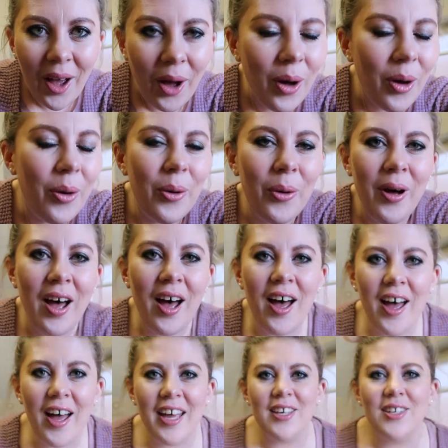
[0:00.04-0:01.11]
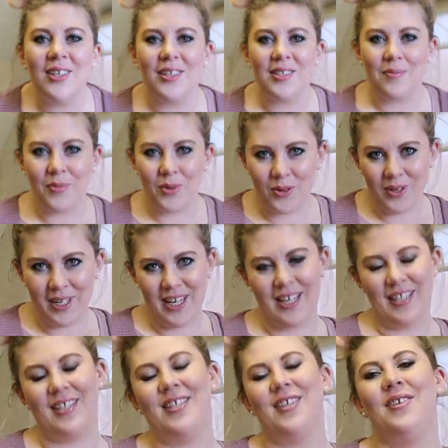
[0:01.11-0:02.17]
Oh, hi, good
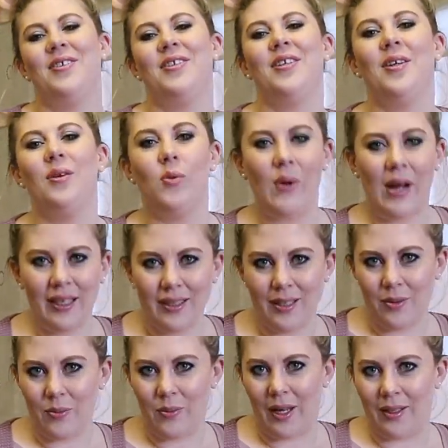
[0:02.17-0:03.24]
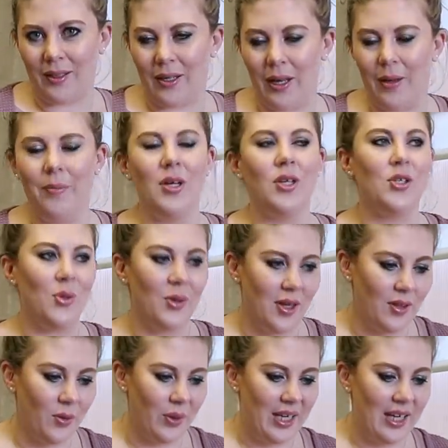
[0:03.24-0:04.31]
morning to you. Welcome, welcome to
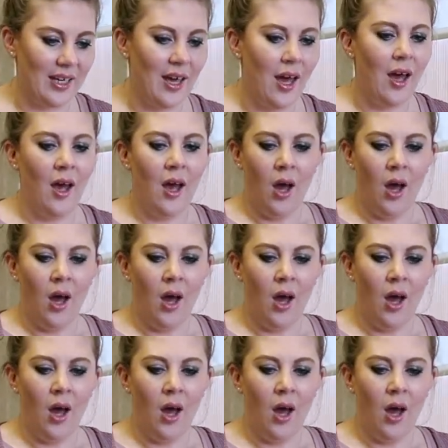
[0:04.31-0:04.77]
another week.